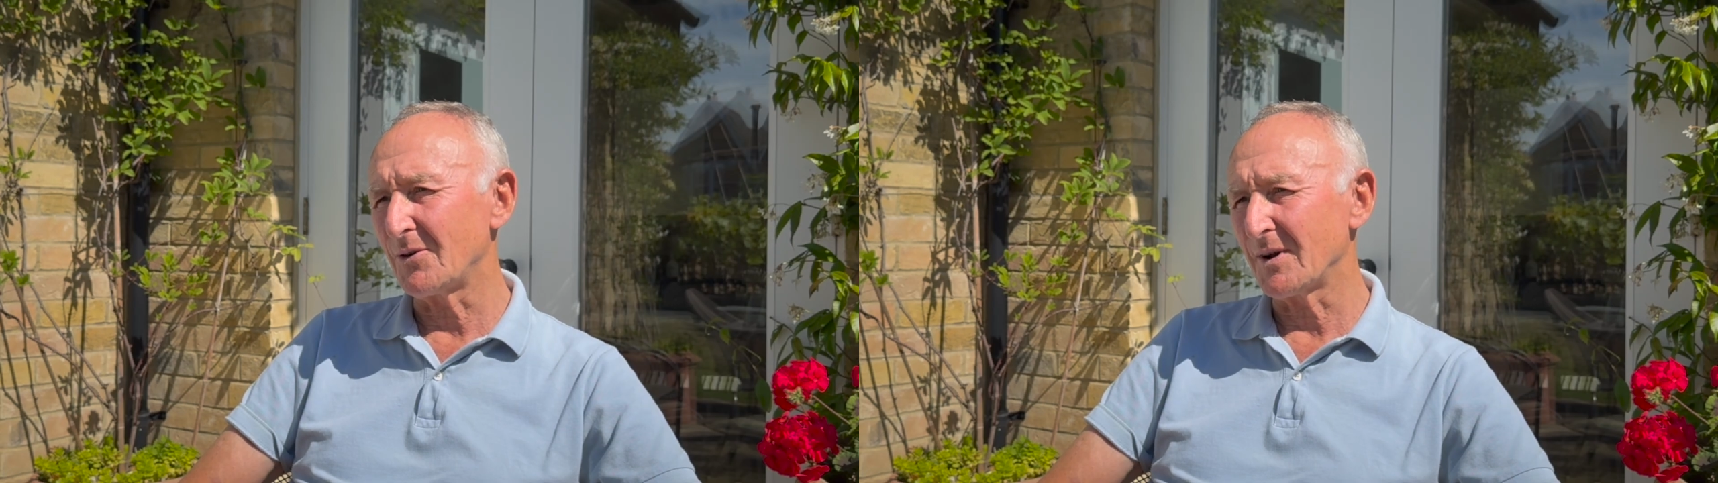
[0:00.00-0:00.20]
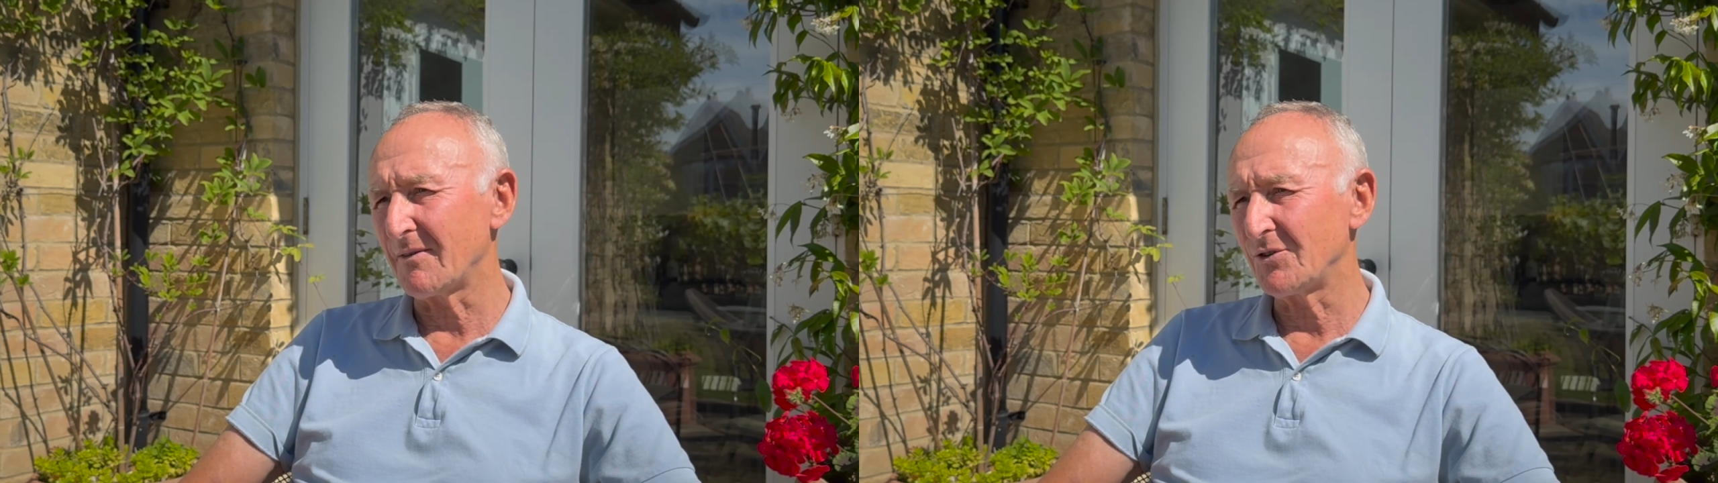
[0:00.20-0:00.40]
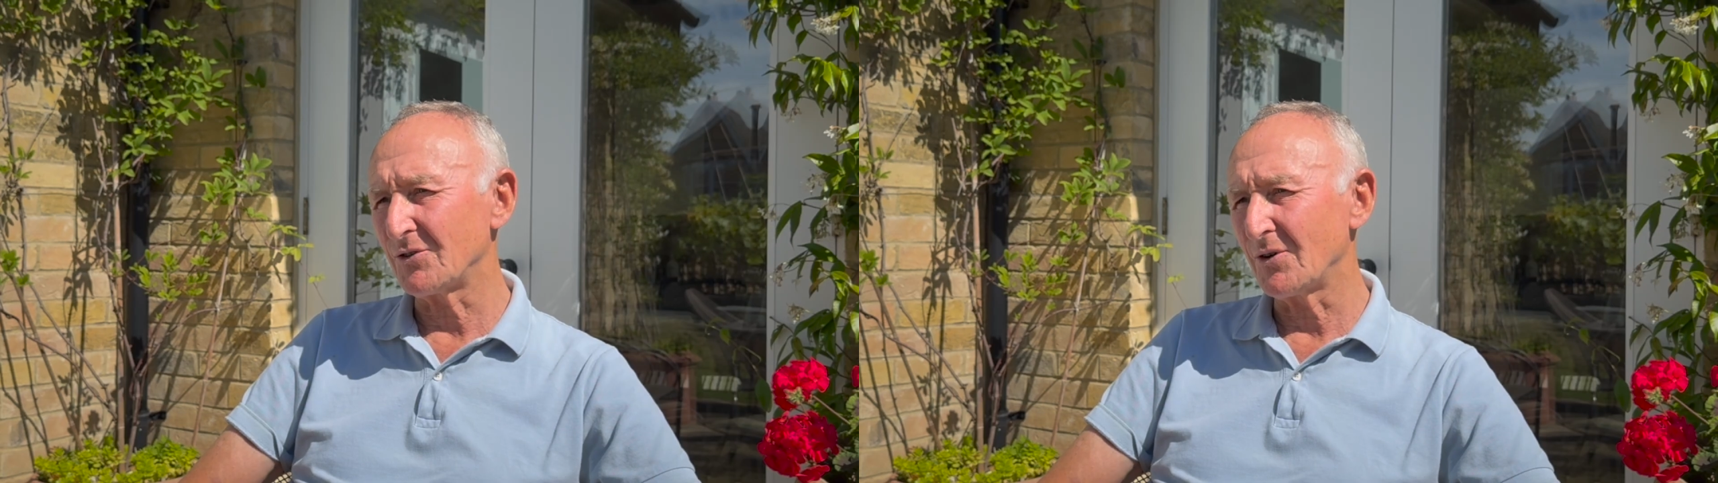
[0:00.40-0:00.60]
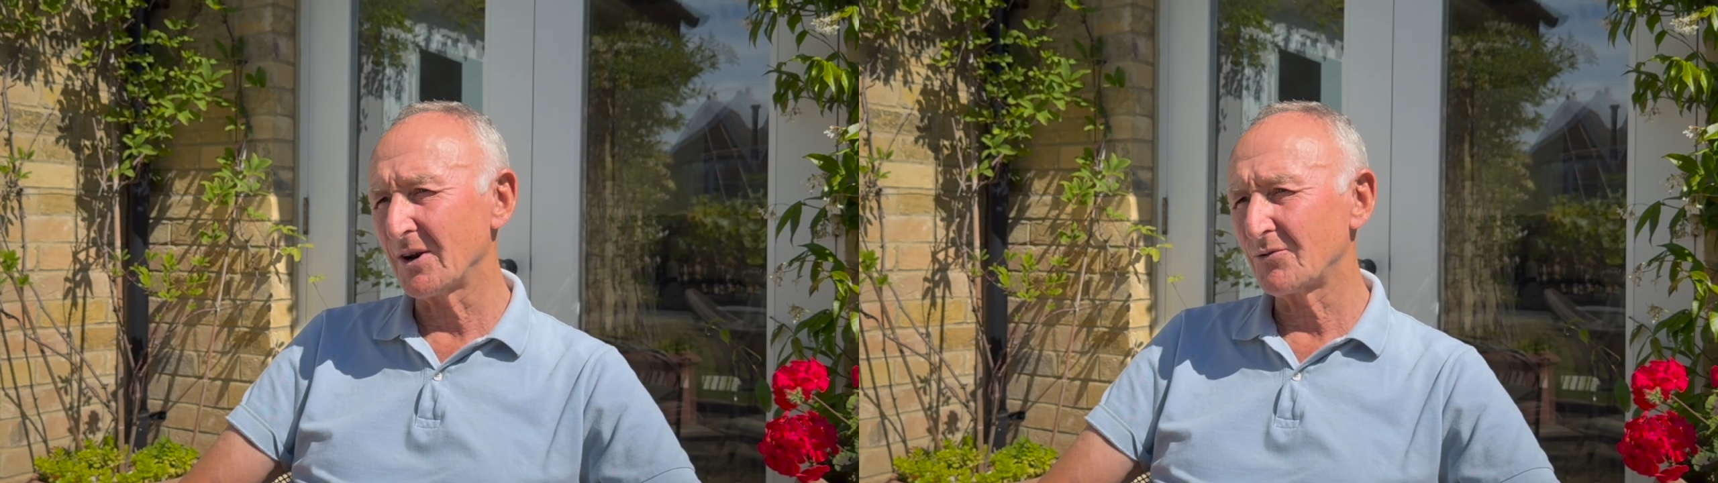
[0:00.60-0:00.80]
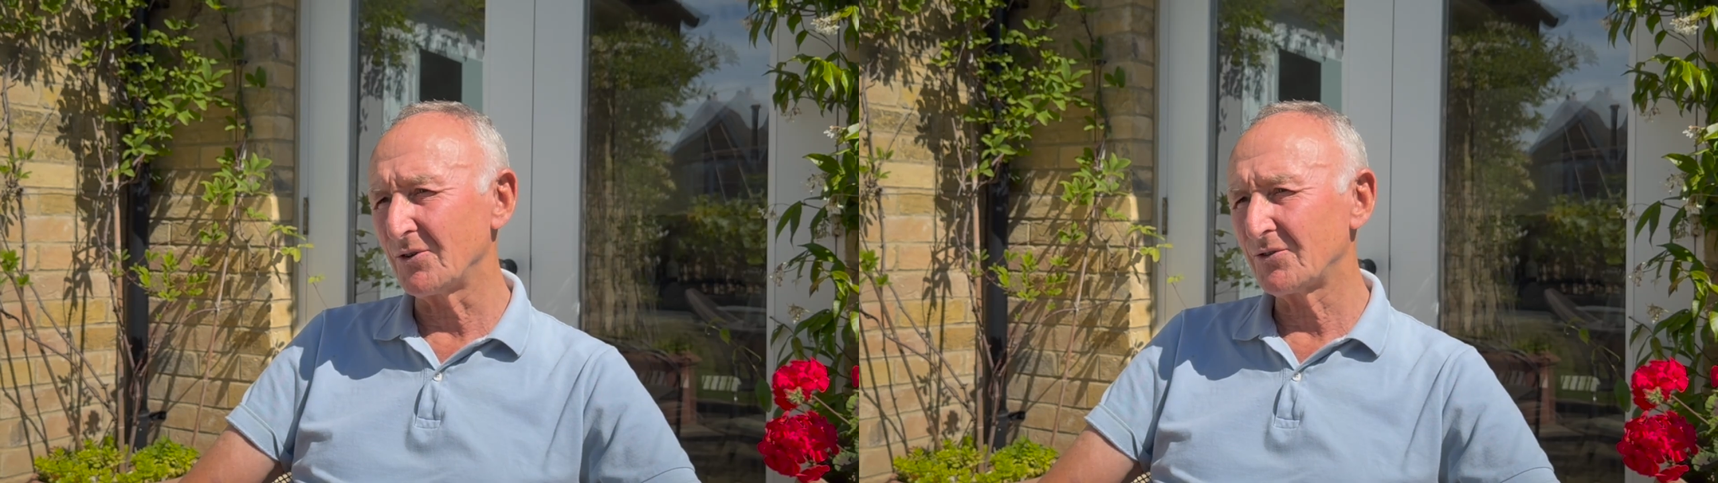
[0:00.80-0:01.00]
on average
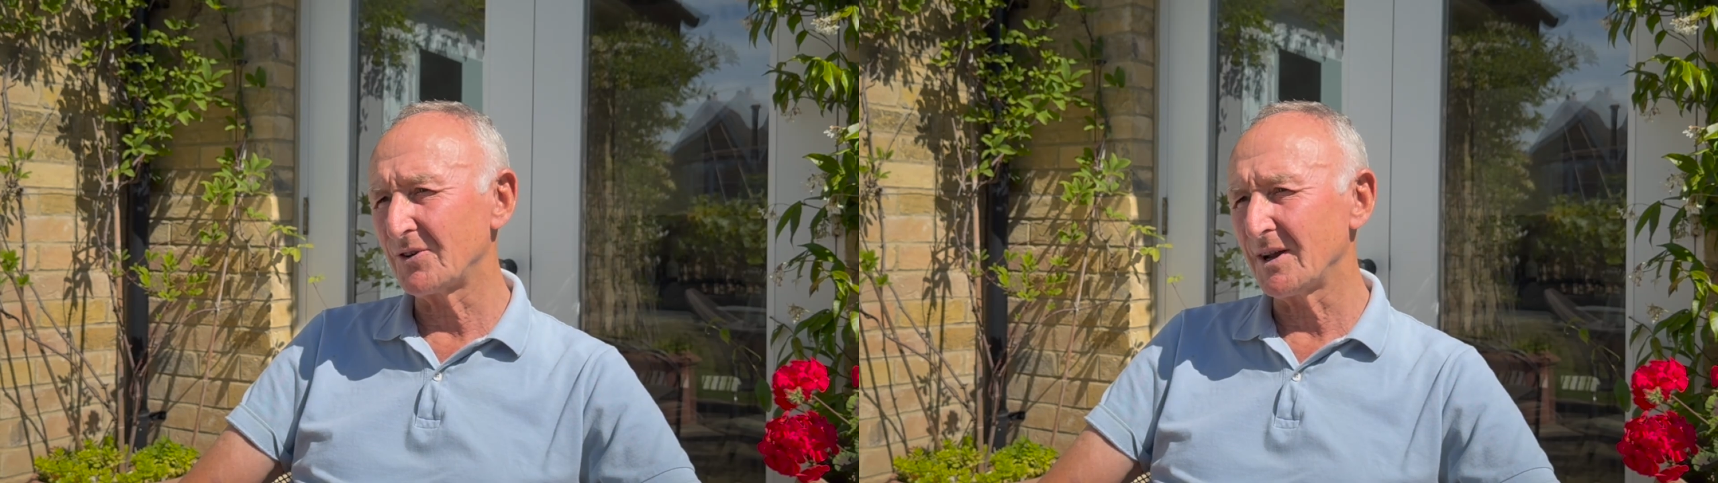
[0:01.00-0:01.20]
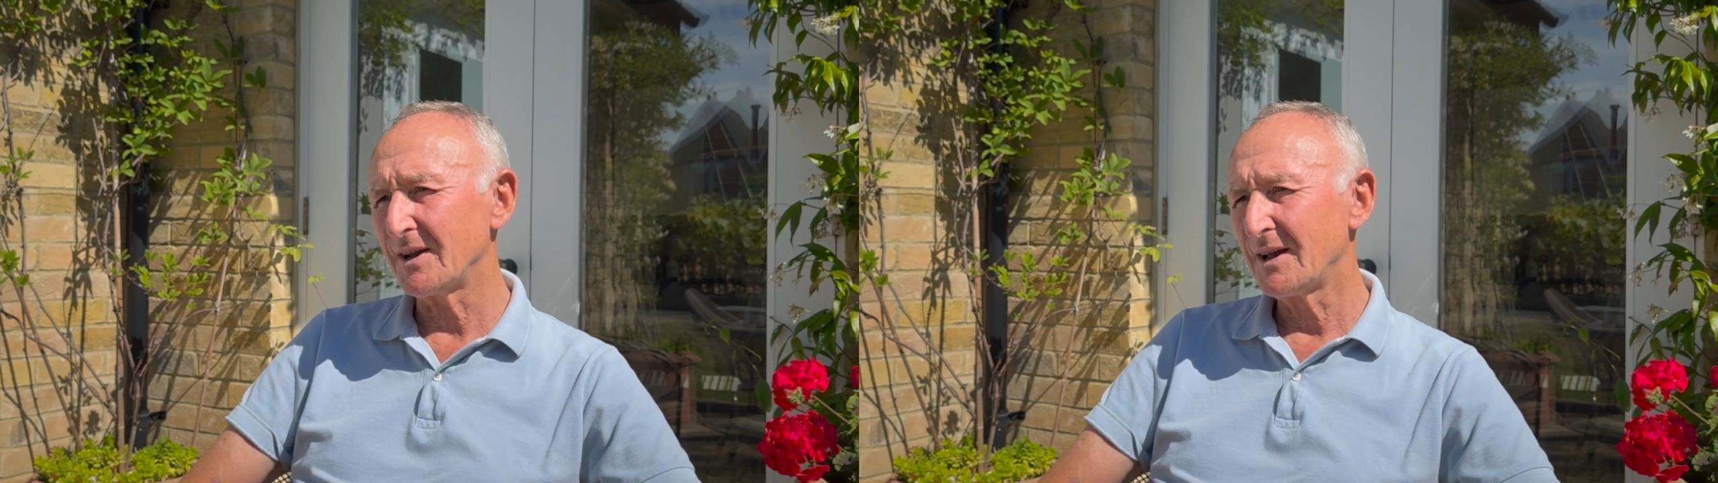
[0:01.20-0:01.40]
electricity.